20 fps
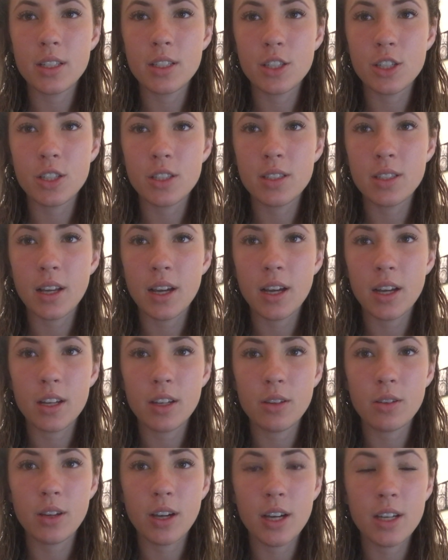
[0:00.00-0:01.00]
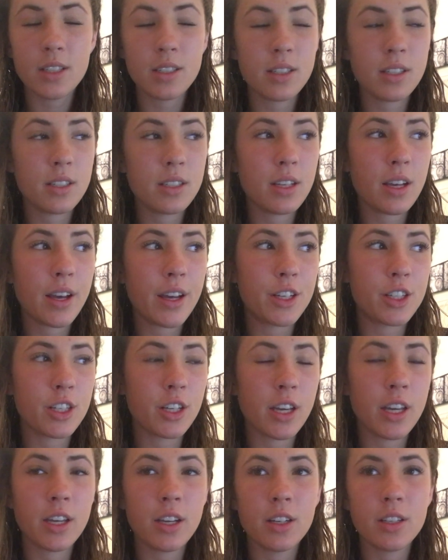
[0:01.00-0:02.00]
is just that you guys need to
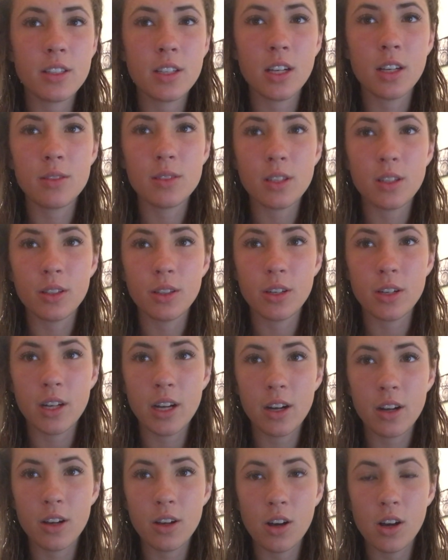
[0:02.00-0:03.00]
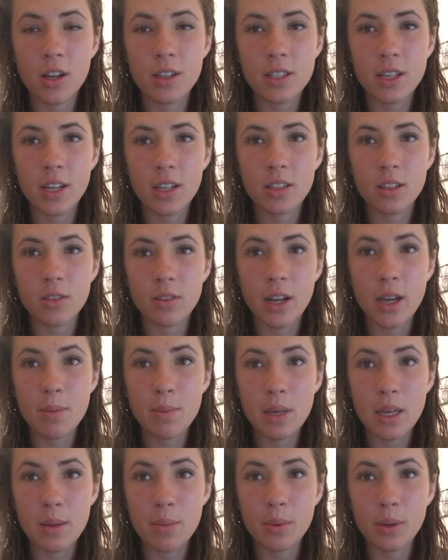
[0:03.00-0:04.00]
educate yourselves and learn how to contact the
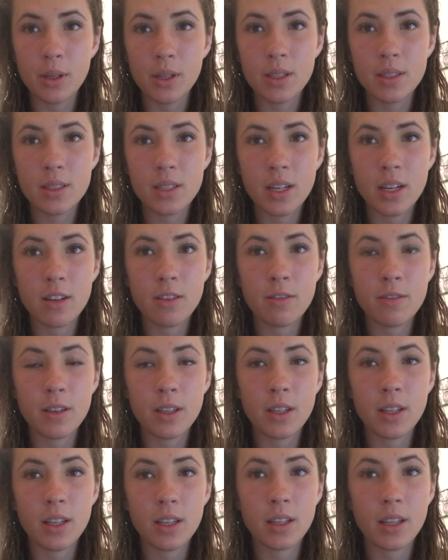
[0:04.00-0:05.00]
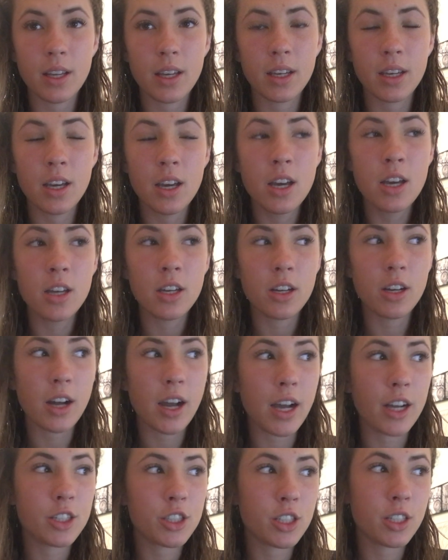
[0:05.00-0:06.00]
right people instead of feeling like you're
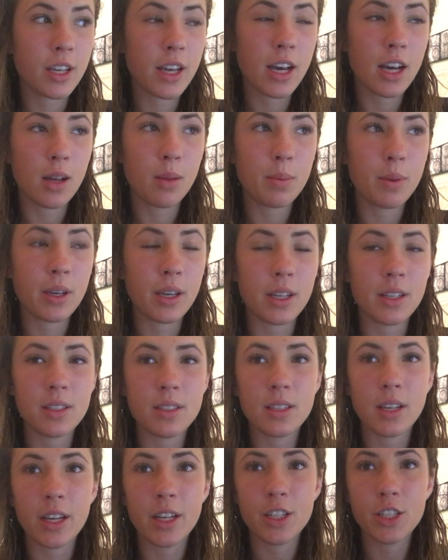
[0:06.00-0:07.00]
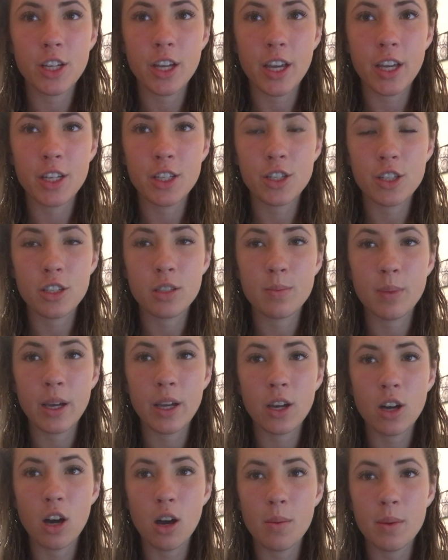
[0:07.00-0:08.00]
actually helping incite change just
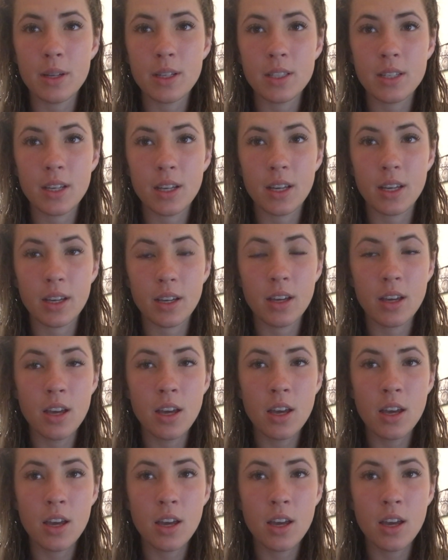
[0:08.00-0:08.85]
by commenting